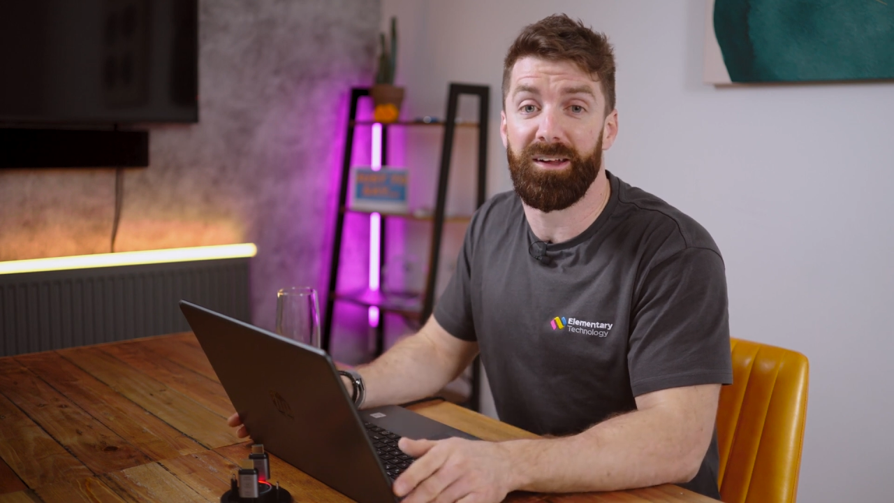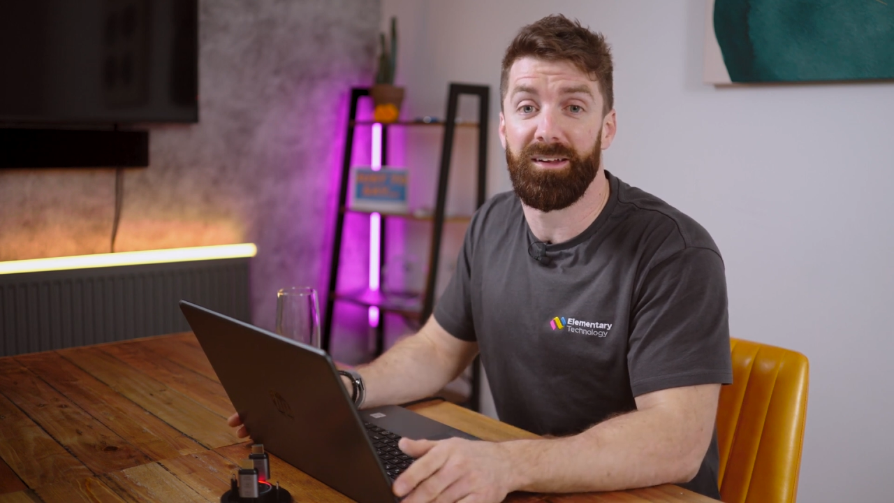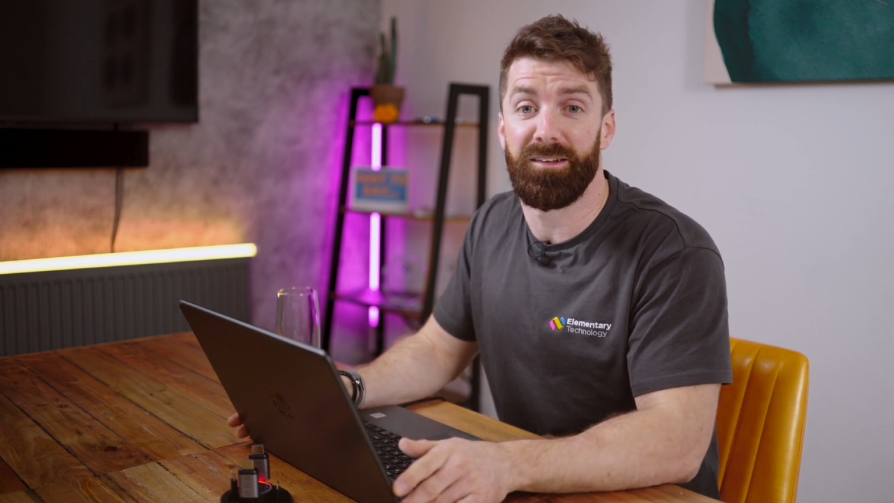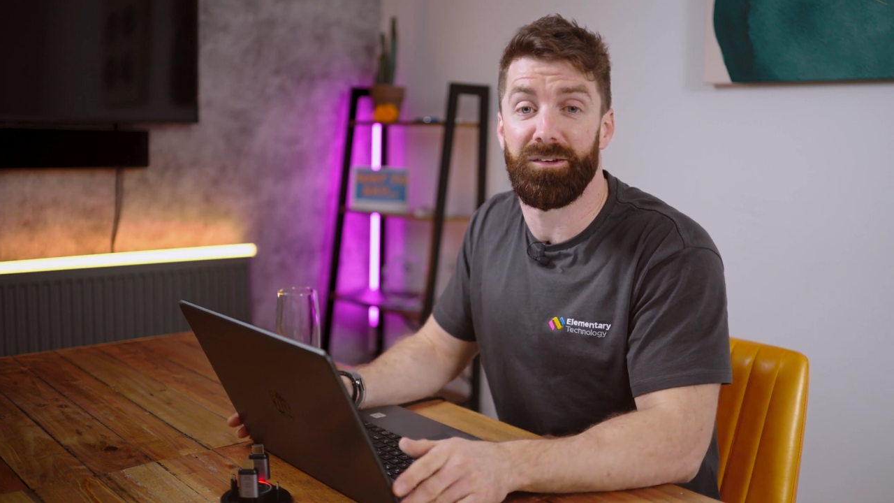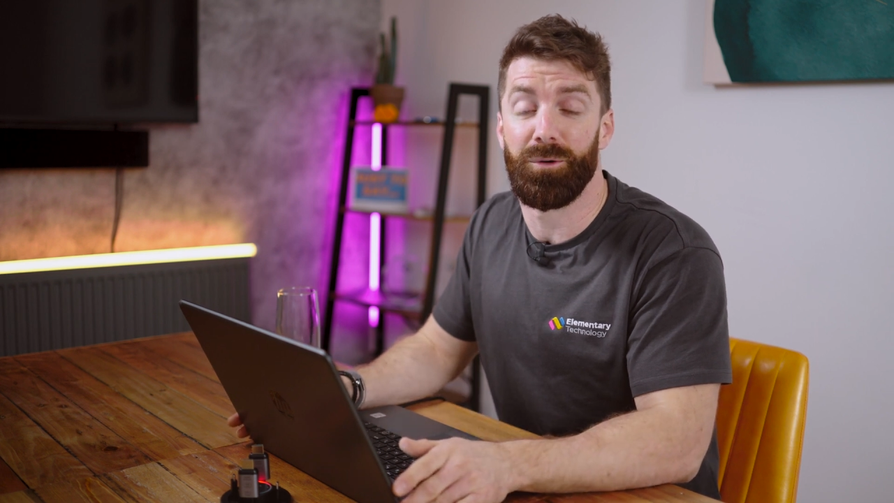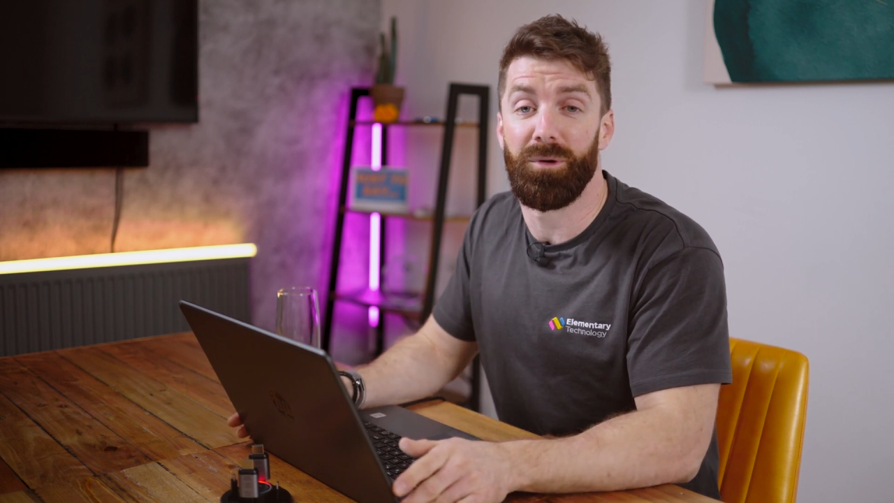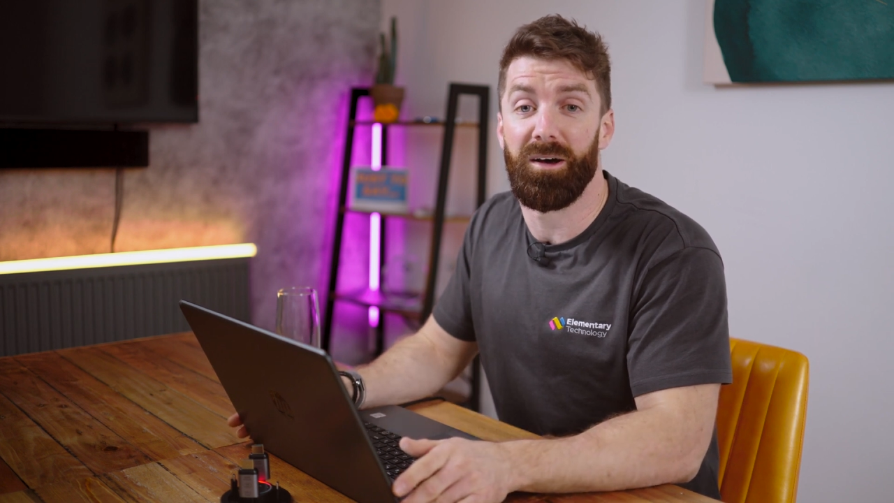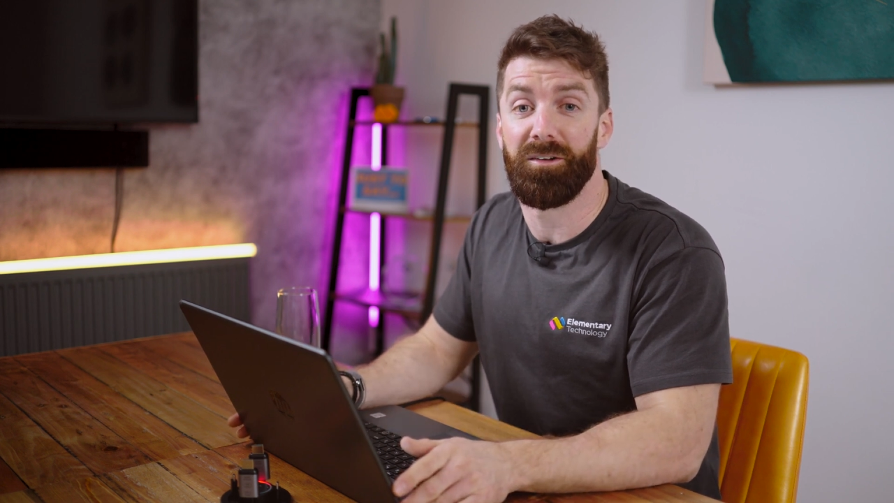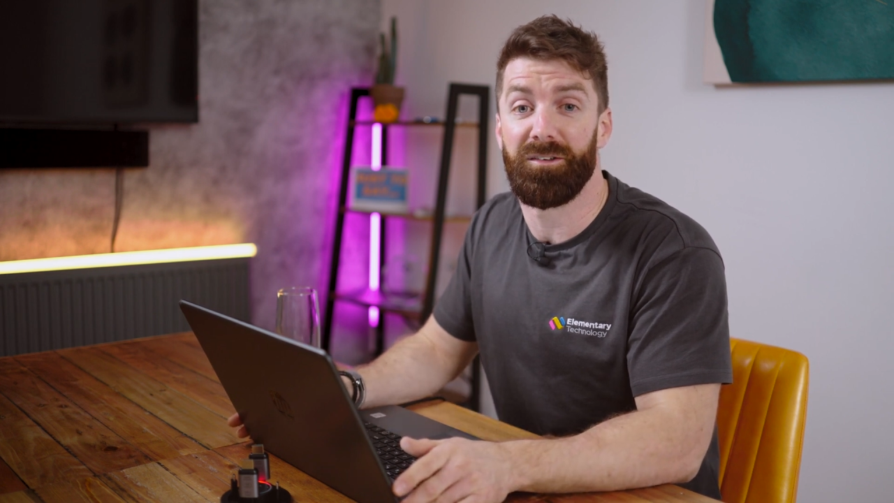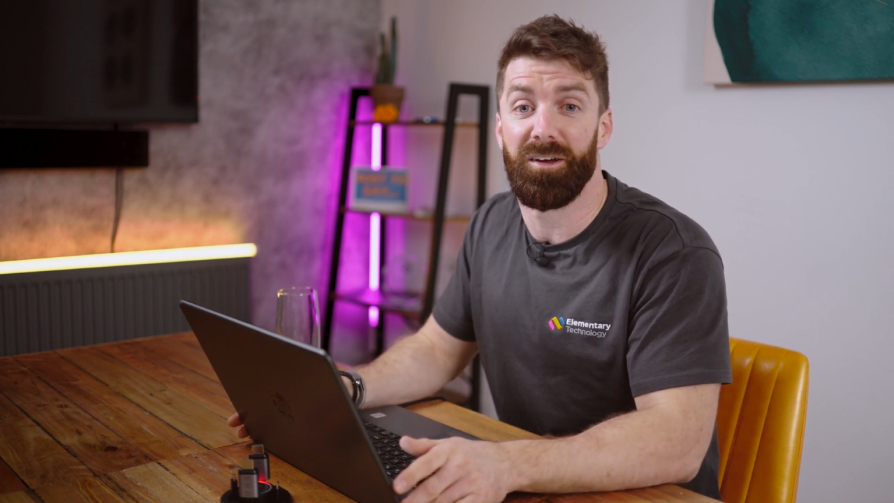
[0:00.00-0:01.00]
in this school
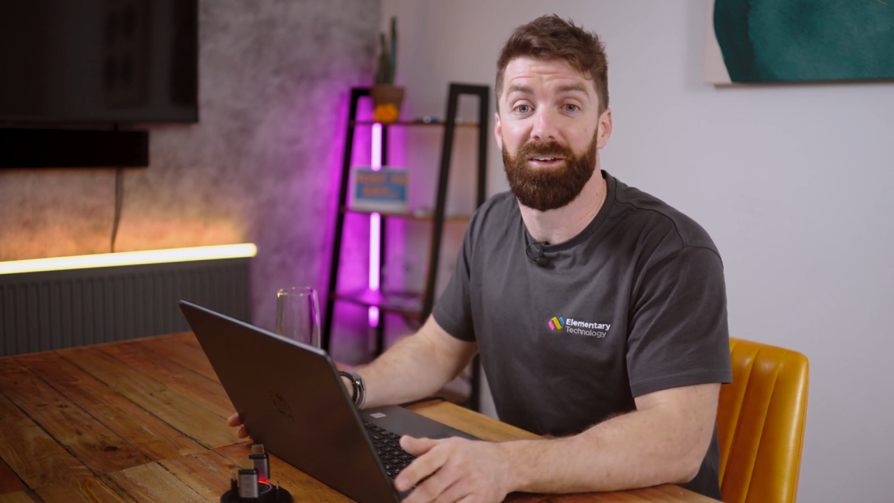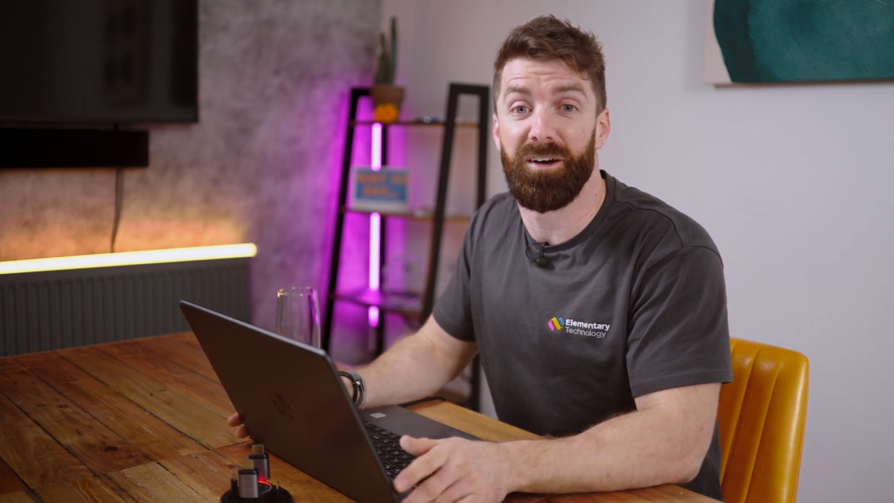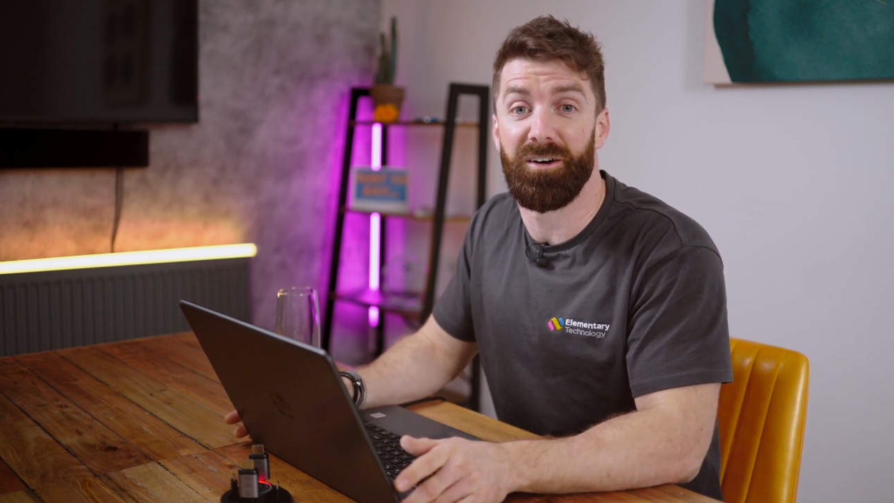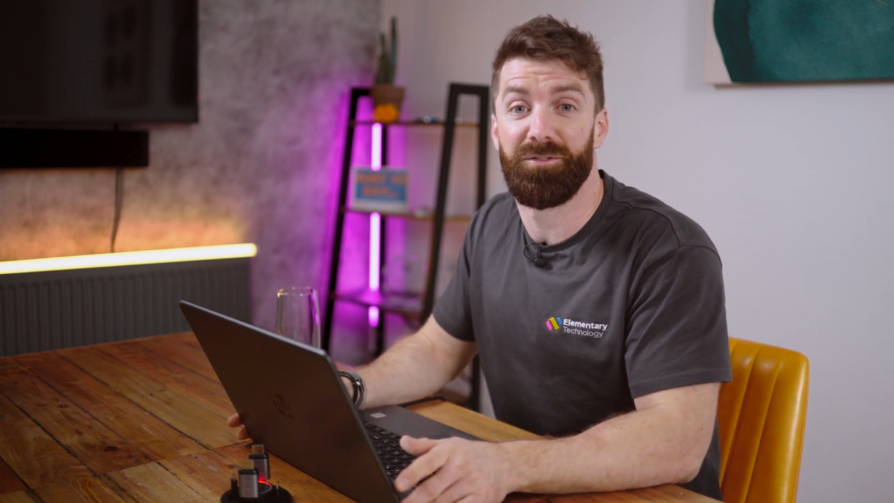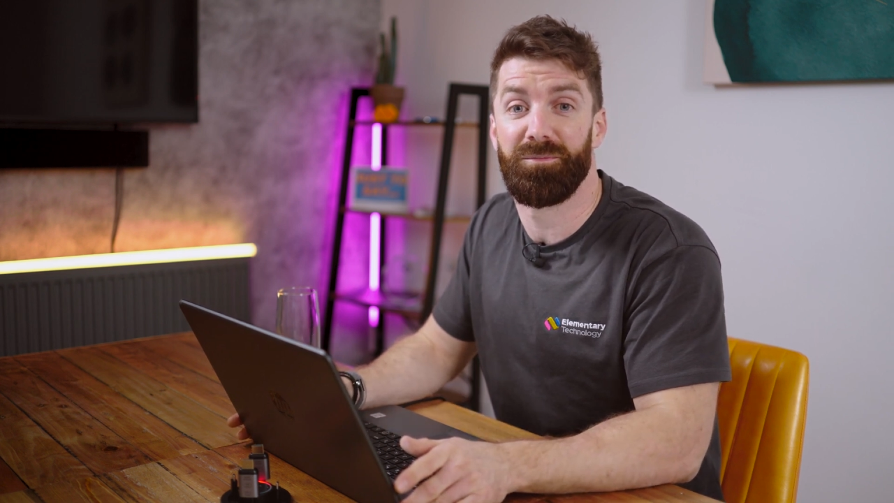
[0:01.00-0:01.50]
are turned off.